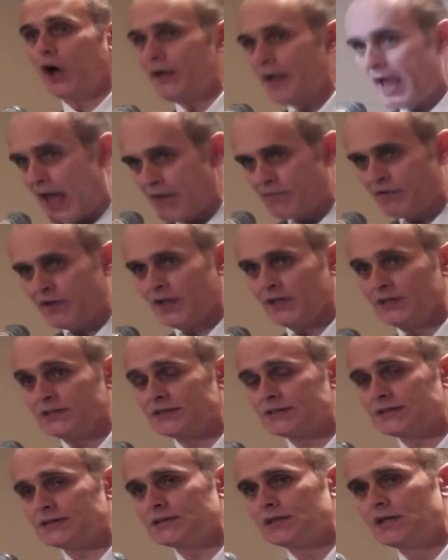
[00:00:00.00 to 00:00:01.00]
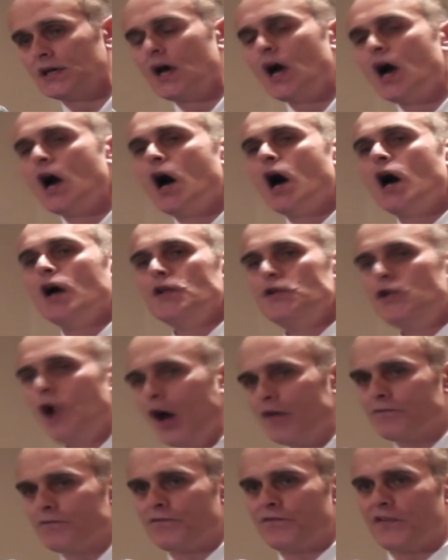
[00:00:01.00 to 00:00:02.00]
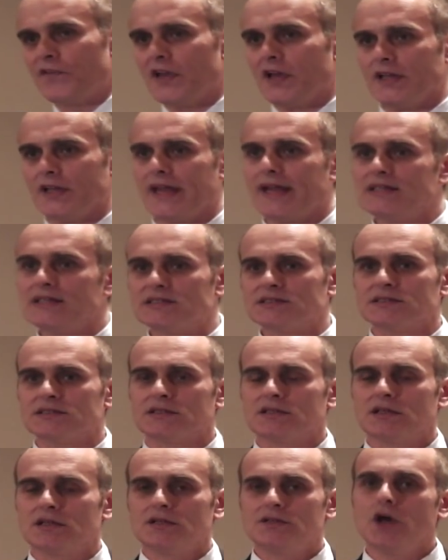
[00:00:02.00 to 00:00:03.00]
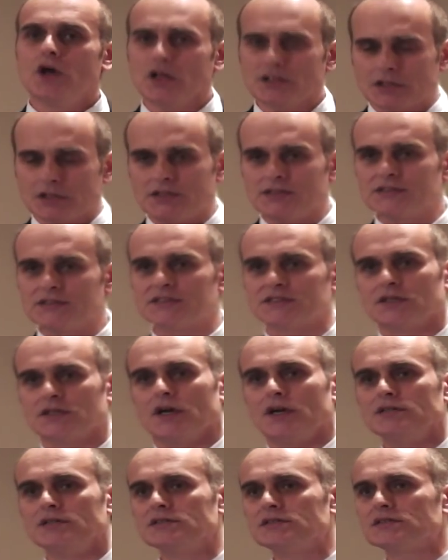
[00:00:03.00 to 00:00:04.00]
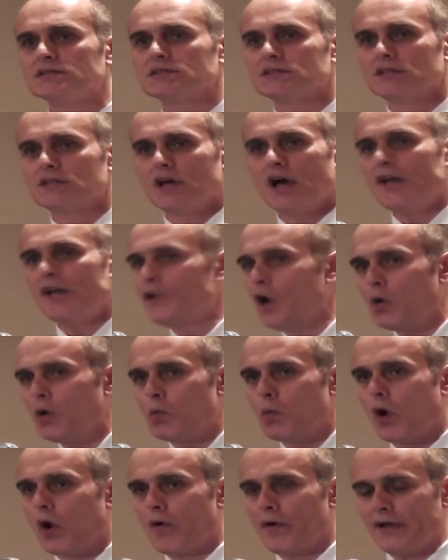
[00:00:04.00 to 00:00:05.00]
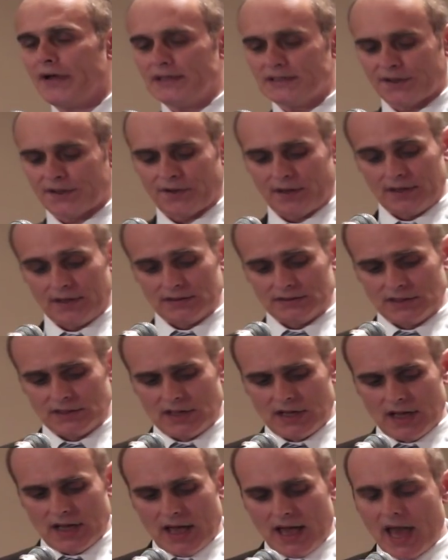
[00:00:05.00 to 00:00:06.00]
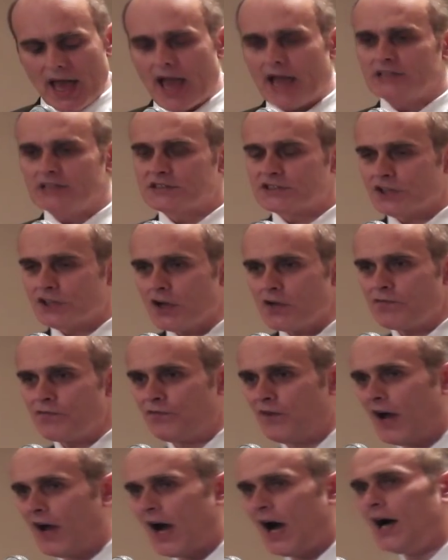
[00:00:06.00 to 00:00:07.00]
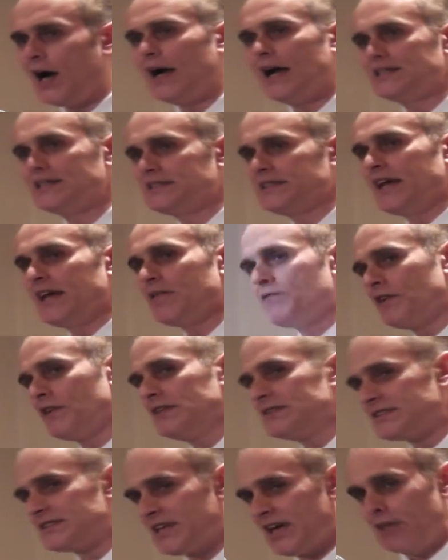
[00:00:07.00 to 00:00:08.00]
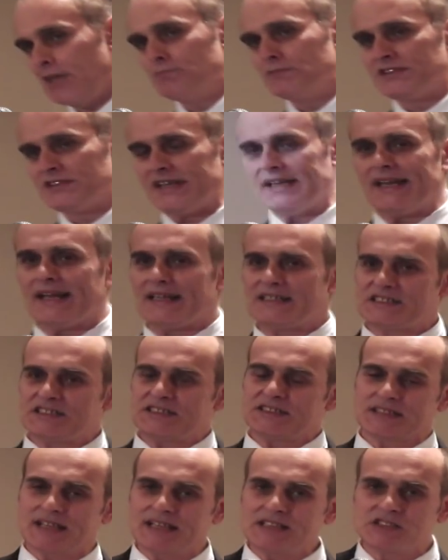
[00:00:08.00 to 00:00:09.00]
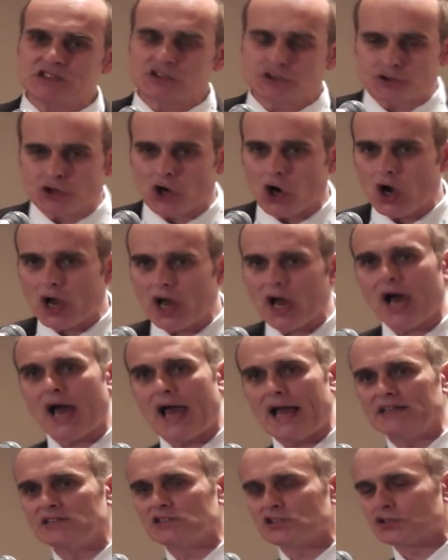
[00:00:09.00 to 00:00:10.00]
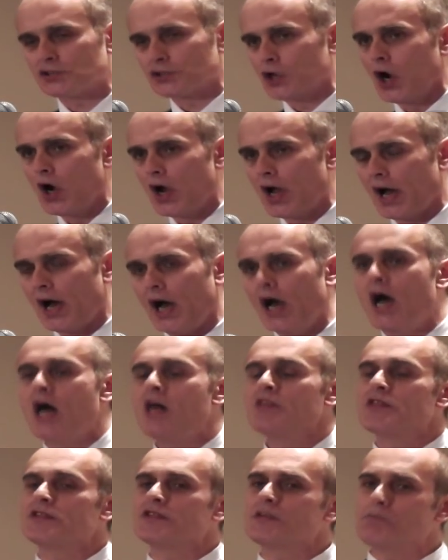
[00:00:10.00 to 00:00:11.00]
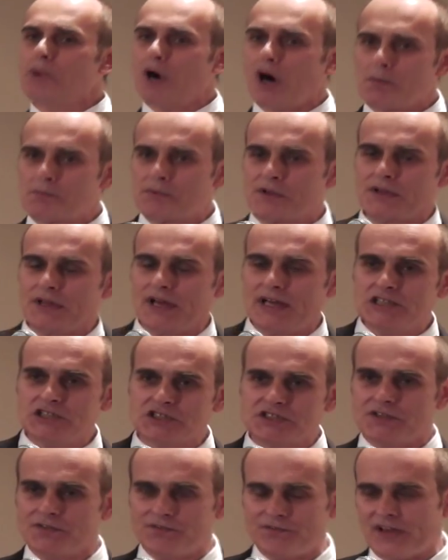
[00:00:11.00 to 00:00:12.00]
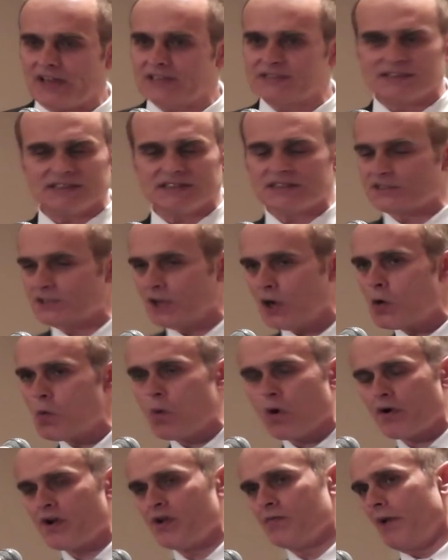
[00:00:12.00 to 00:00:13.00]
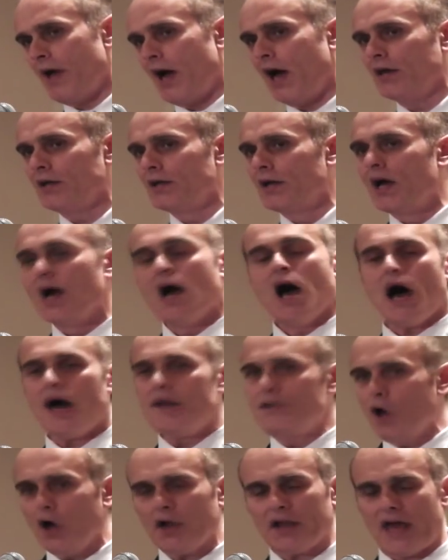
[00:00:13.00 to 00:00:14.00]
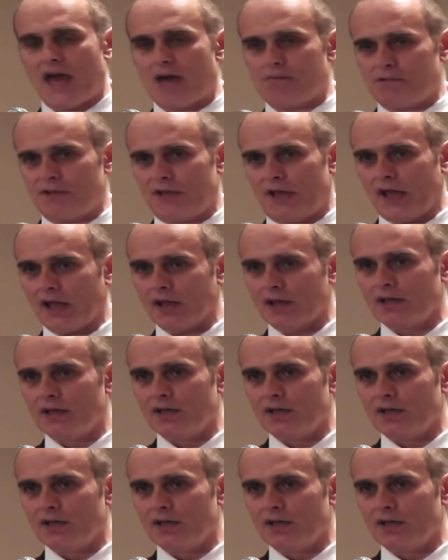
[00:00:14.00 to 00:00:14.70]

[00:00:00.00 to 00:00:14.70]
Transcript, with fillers: on evidence, not feelings, not concerns, and not worried. And so far, as the evidence comes in, it just gets stronger and stronger that the population effects they're so worried about are not happening.